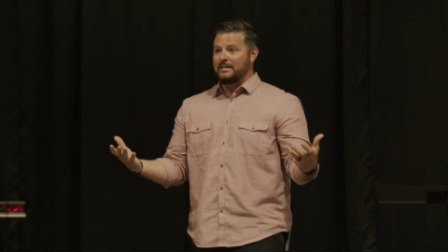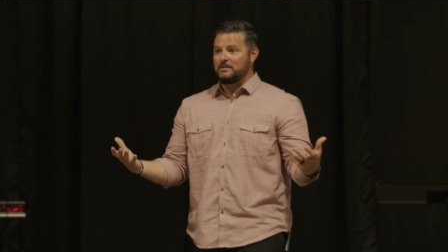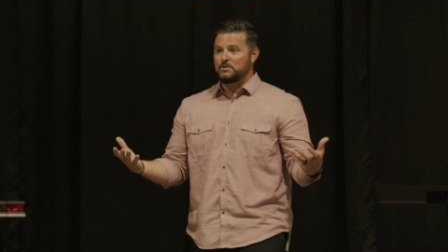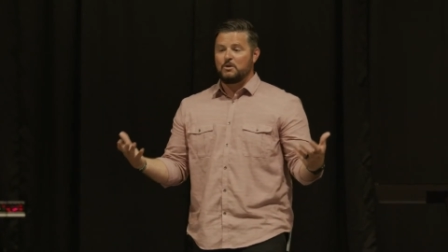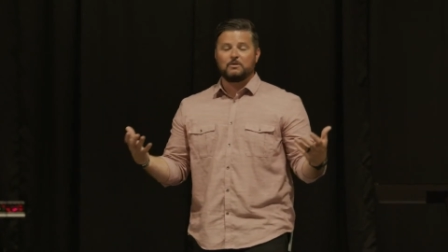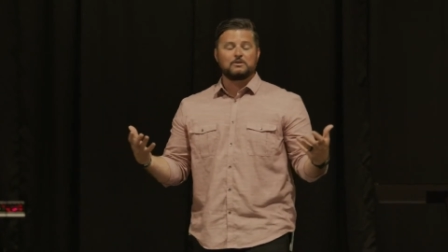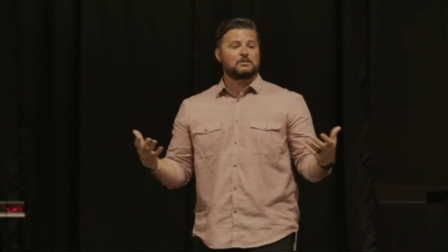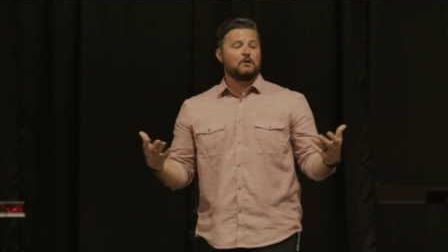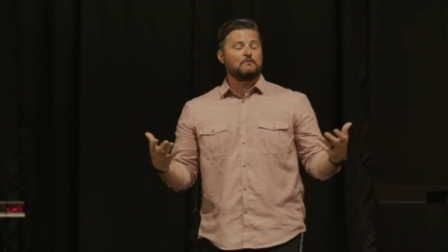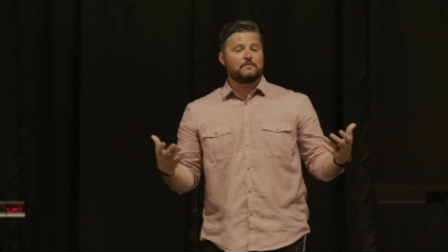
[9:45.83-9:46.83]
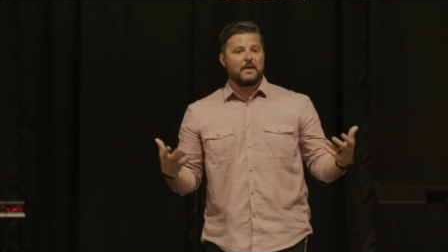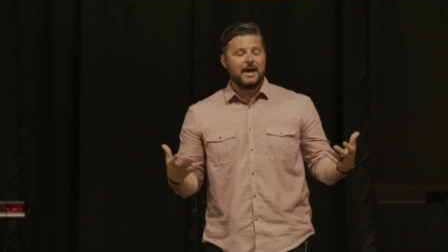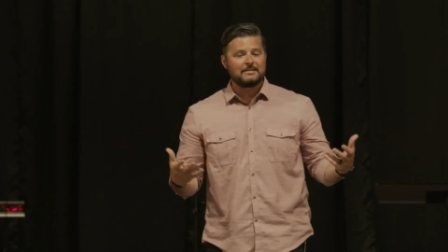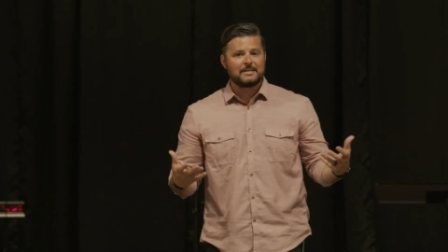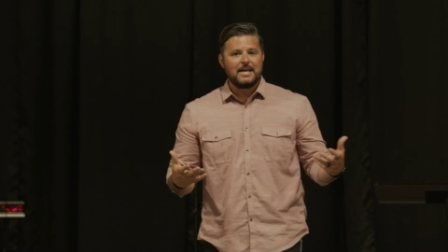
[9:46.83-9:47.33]
Because he was going so
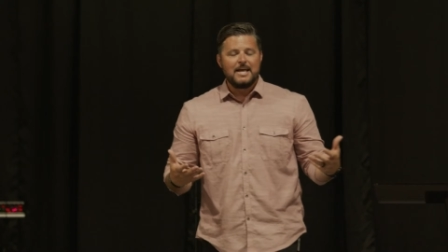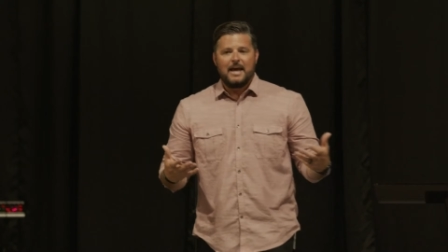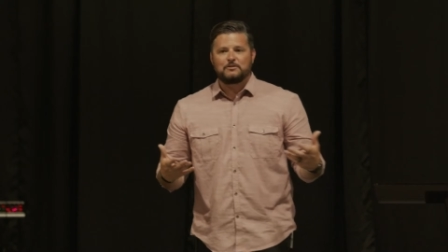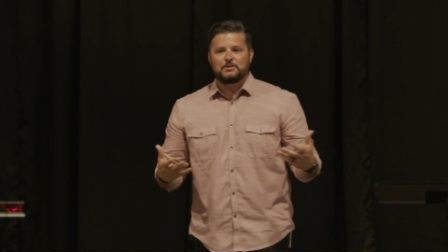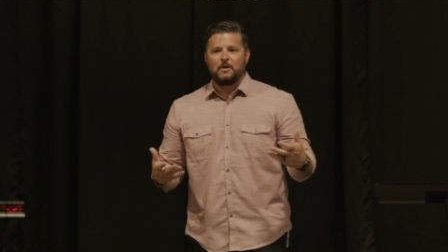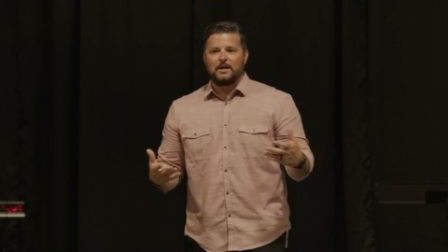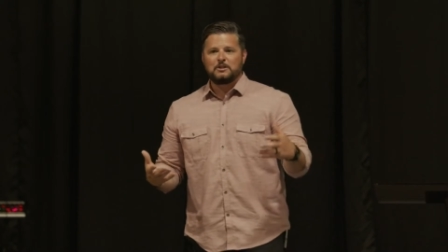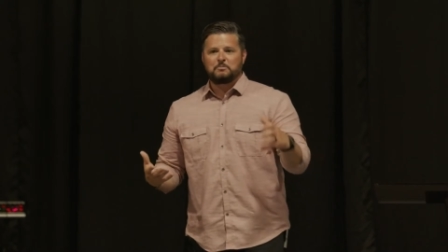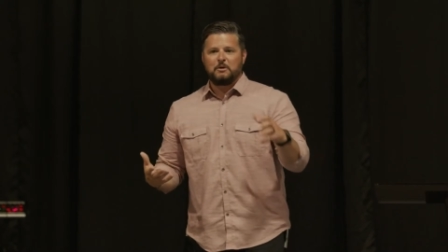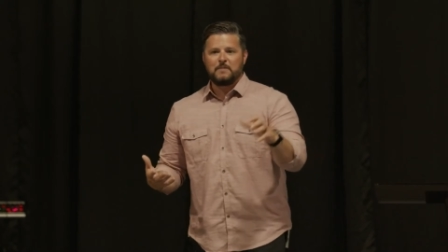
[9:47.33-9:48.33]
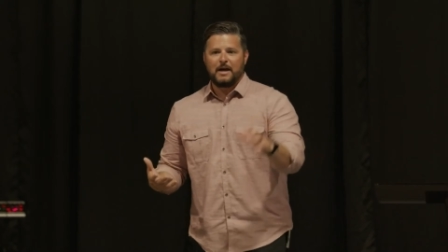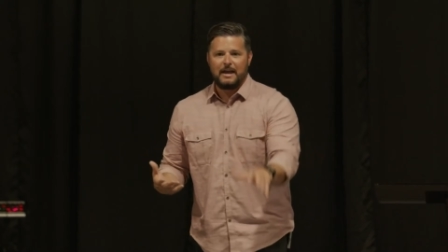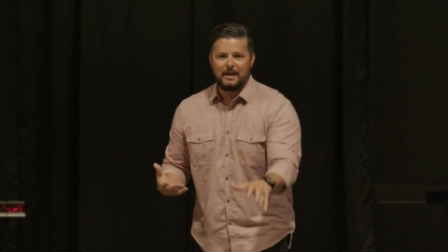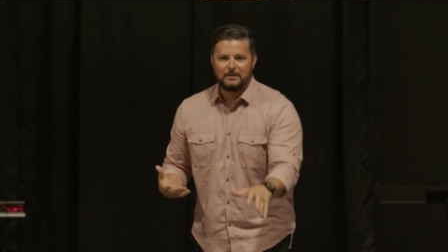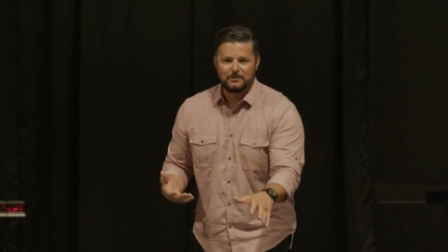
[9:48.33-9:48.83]
fast. And so I just put my
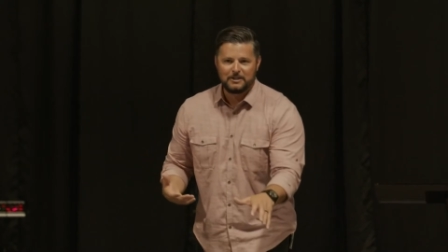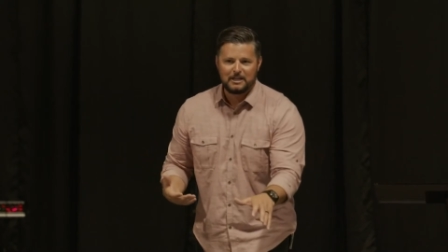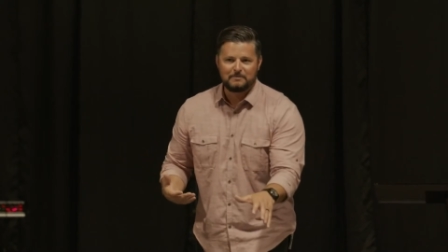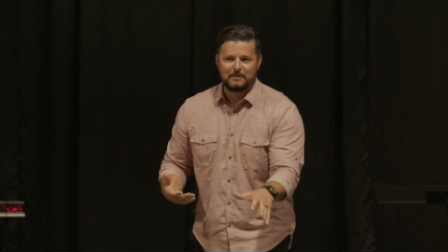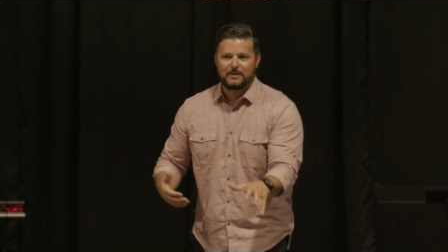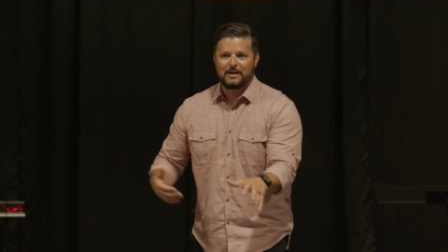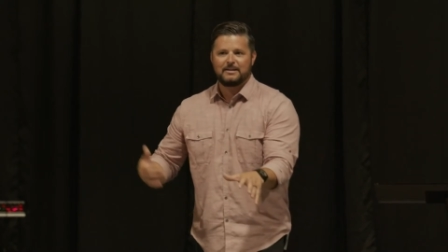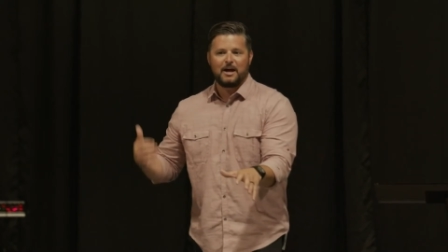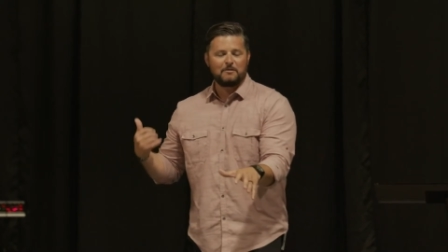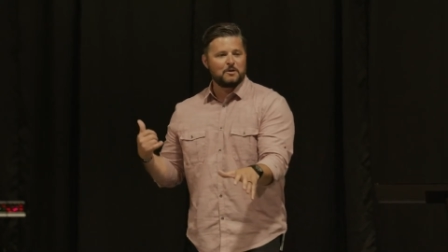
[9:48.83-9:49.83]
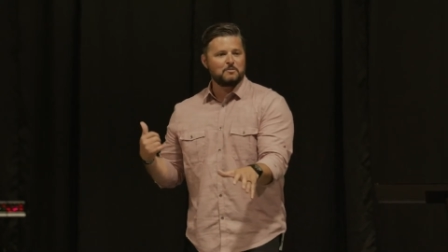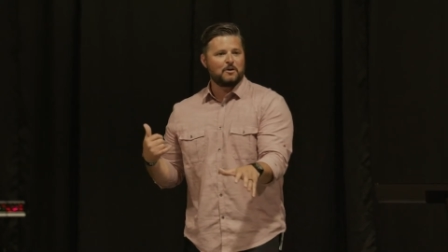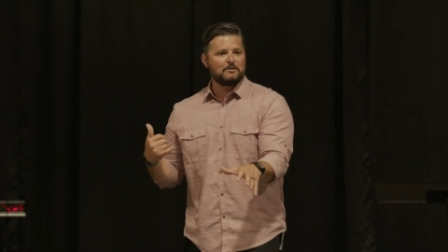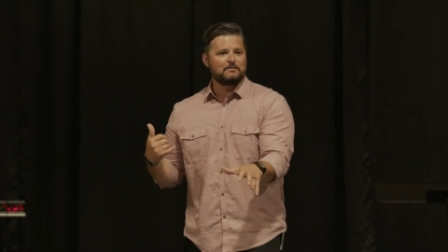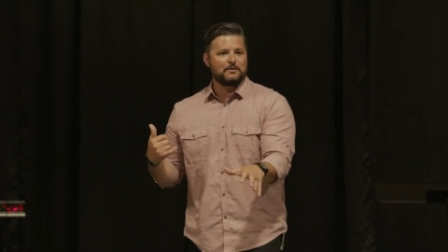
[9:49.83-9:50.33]
hand on him. I've got 911
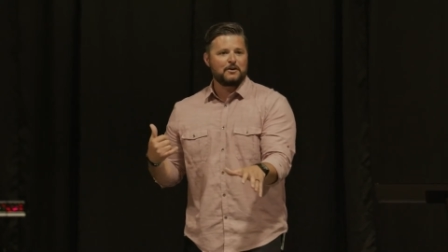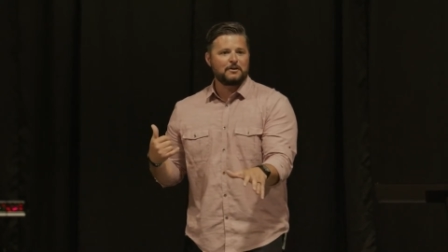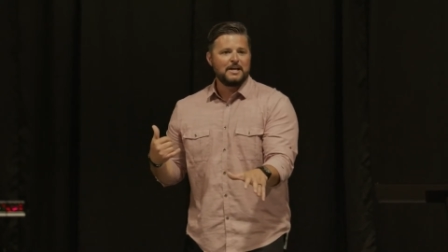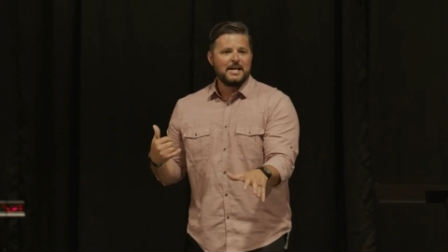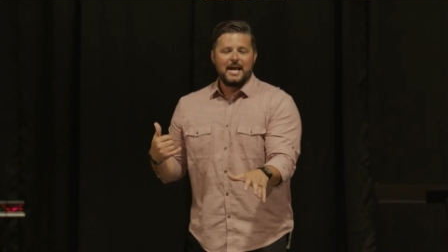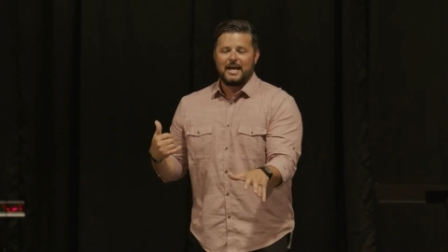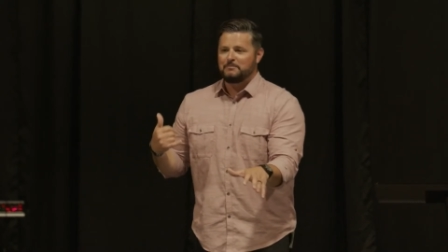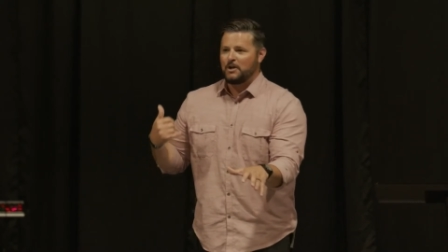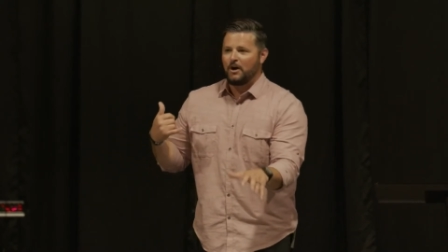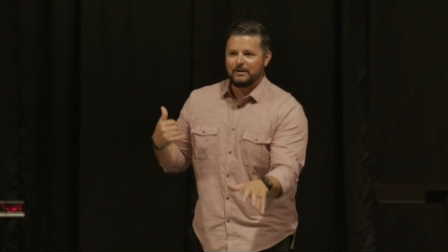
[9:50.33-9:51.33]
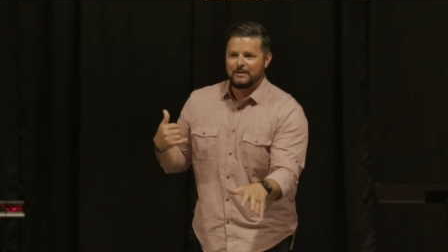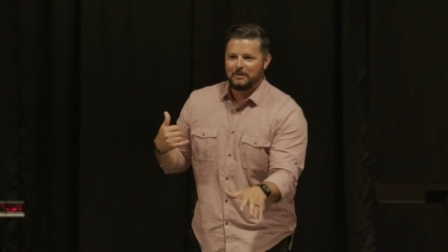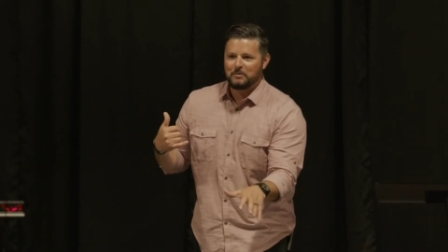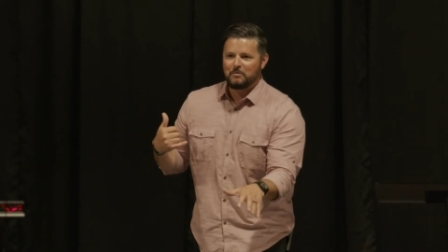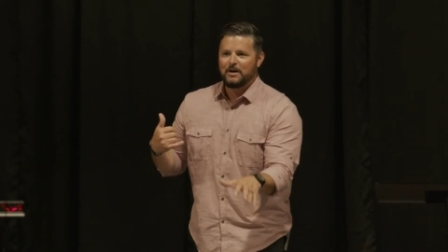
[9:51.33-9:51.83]
on the phone, and I'm talking to
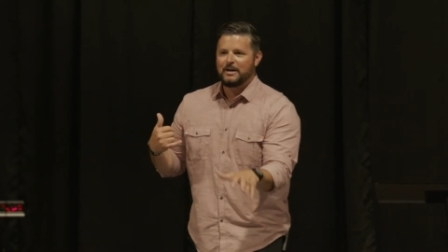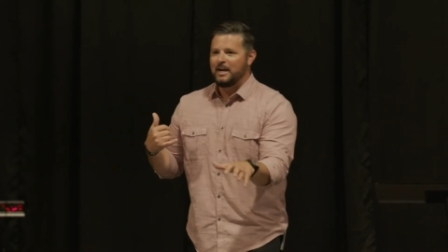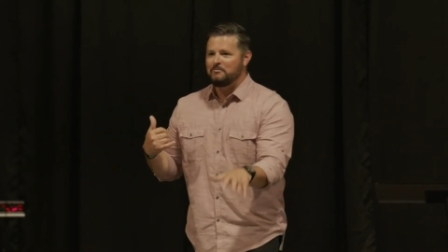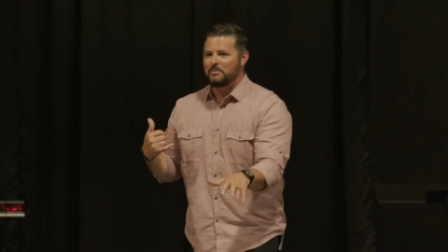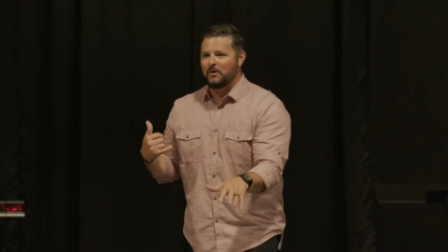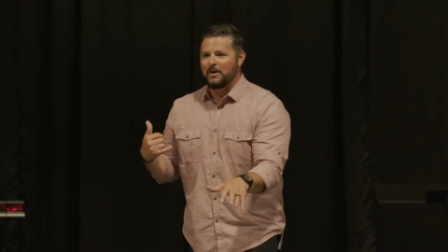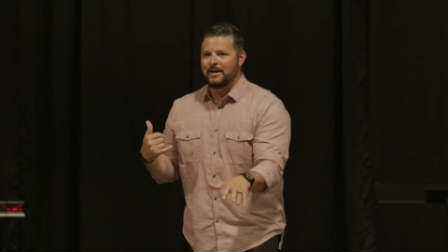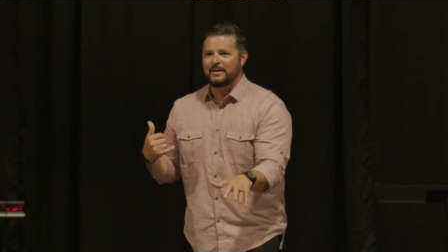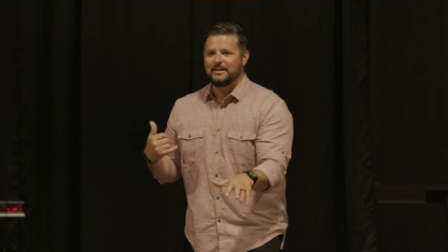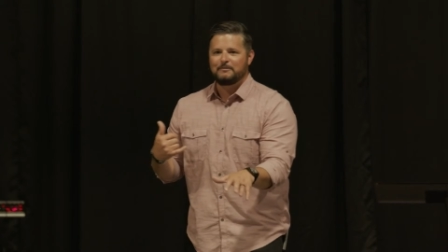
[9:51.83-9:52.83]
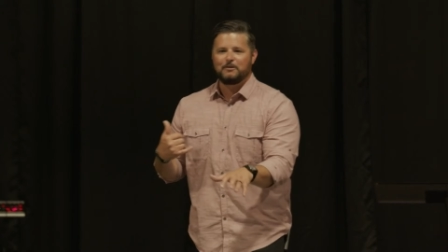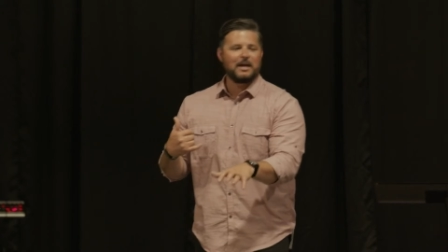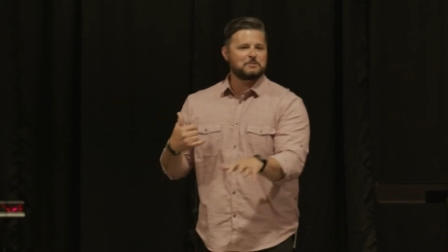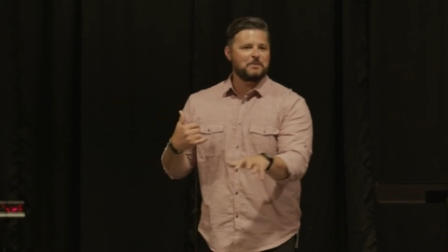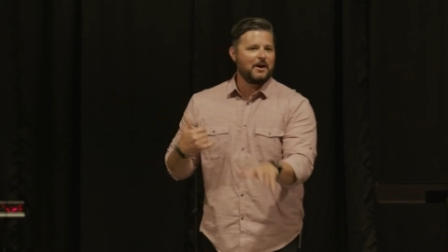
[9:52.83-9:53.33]
911, and I'm praying.
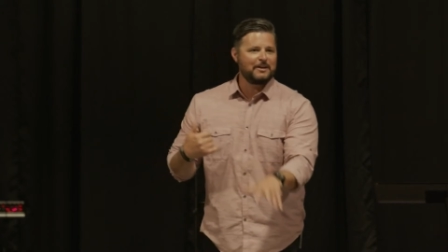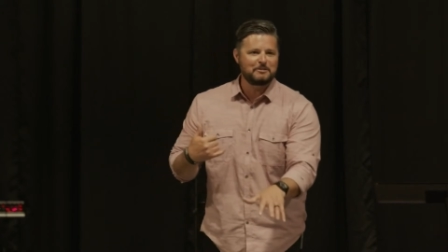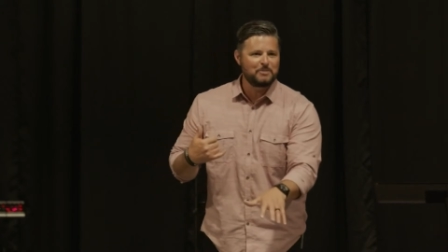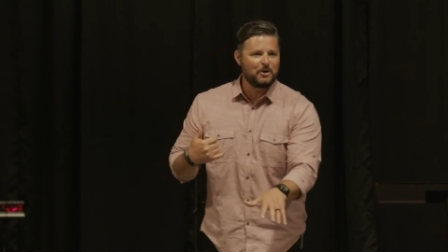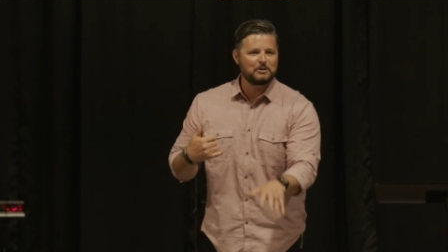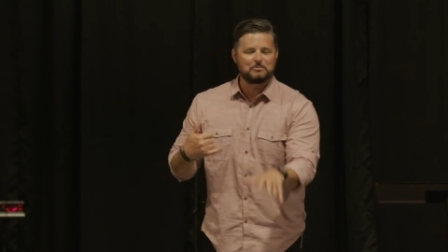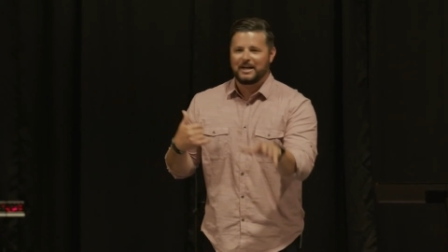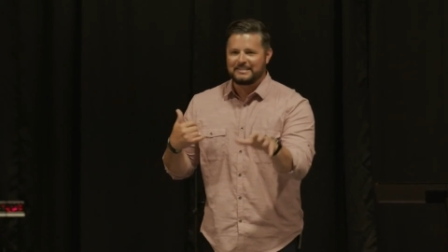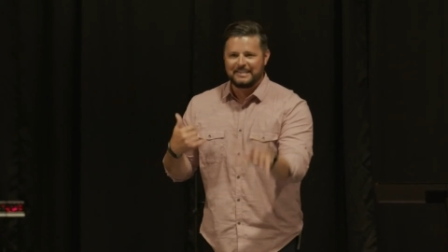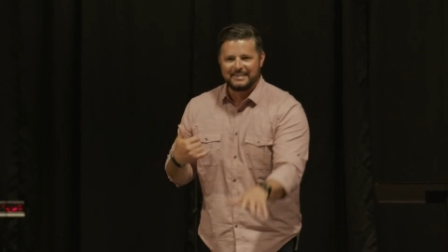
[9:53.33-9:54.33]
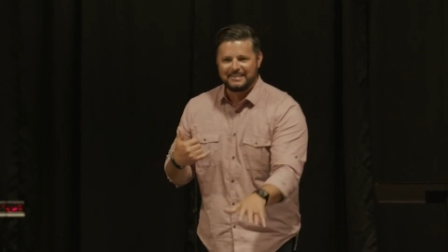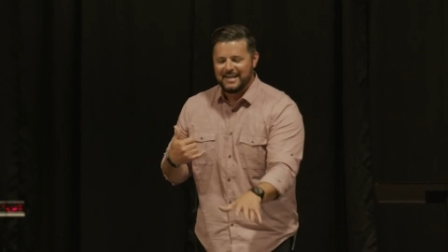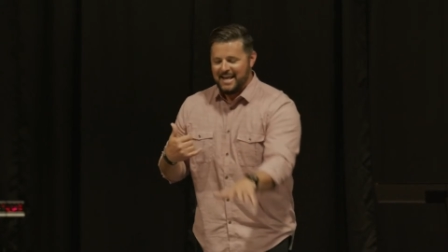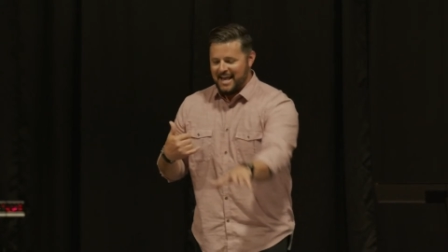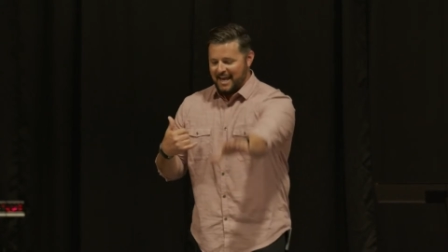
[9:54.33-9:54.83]
Don't ask me how I did both, but I did it.